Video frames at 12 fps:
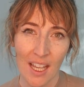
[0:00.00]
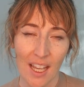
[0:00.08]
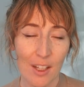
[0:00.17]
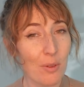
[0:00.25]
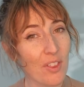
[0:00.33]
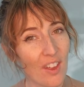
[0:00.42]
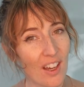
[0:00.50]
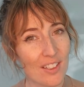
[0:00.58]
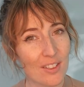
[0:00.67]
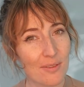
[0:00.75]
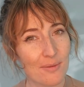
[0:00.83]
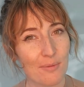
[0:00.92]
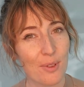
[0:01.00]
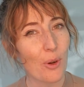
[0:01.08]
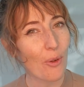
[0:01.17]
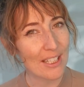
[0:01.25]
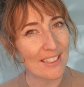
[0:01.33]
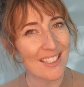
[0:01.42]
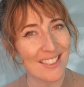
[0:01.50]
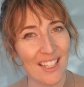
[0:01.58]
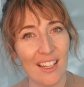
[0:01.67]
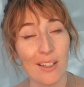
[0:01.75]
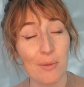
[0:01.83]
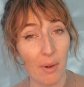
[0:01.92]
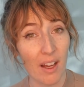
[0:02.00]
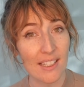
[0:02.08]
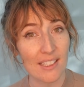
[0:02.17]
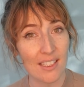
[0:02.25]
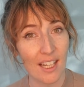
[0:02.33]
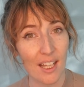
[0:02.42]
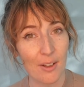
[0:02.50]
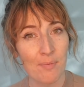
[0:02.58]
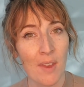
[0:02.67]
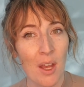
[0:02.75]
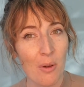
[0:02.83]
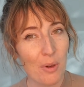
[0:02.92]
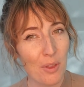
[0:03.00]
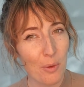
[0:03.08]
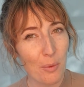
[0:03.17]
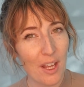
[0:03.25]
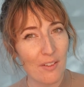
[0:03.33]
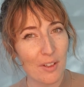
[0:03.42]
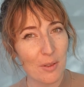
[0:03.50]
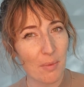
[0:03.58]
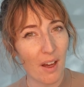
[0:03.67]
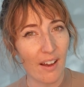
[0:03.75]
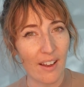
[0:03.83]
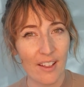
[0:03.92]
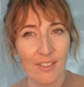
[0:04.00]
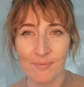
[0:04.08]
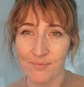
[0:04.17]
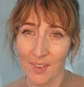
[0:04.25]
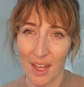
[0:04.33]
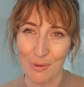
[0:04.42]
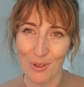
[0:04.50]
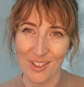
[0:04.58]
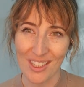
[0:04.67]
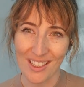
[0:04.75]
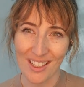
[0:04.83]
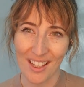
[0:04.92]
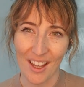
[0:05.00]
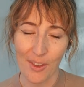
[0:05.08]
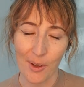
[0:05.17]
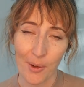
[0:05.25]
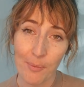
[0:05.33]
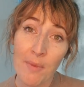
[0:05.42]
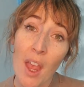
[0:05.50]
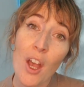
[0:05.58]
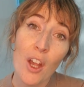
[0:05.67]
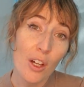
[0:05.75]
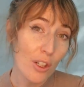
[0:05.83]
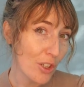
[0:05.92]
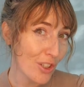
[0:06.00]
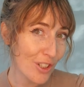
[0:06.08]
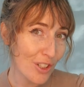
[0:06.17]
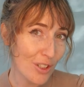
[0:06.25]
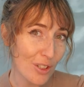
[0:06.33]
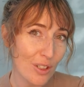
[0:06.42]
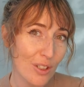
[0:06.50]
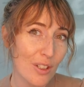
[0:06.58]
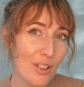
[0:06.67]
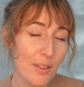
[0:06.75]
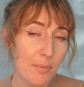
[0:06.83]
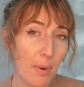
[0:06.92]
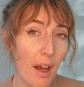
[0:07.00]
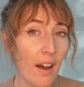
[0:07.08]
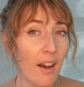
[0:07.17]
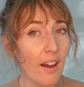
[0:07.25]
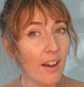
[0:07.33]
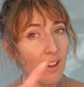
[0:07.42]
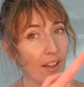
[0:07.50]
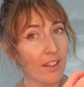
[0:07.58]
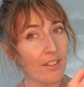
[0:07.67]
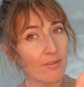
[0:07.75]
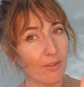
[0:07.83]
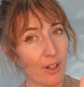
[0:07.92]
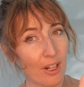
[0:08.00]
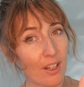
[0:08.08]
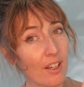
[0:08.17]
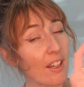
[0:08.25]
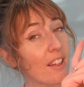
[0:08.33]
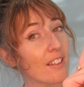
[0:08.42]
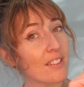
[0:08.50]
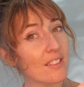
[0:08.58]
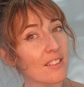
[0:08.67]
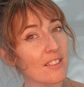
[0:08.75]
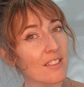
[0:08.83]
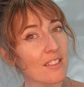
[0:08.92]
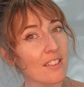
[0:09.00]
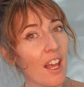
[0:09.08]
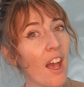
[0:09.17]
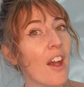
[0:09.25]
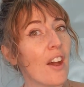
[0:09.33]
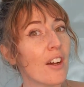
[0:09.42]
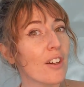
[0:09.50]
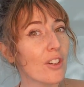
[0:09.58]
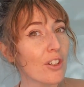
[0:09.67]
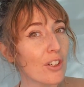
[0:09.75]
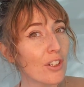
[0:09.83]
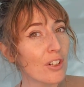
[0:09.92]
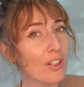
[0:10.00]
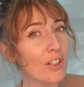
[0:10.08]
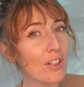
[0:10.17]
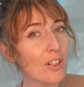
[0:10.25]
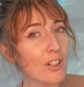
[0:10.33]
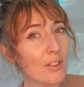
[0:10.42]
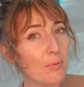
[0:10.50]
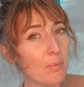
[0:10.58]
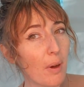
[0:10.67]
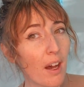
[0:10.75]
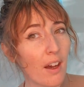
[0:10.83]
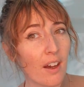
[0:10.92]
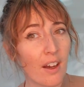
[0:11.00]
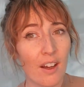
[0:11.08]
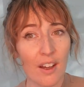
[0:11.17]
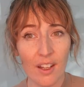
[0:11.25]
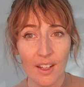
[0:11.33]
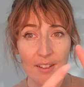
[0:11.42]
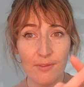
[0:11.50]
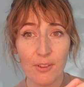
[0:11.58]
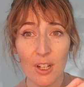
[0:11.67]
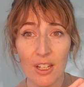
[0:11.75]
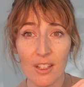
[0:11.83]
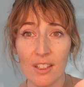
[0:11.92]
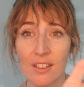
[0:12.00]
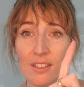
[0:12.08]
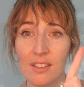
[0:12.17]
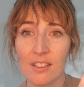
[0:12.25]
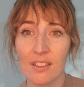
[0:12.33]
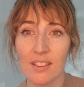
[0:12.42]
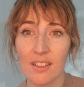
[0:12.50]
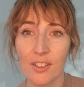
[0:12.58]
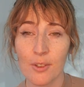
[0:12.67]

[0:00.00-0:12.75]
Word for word: And with that, we're going to say goodbye today with a wave goodbye and we'll sing together. Goodbye, friends. Goodbye, friends.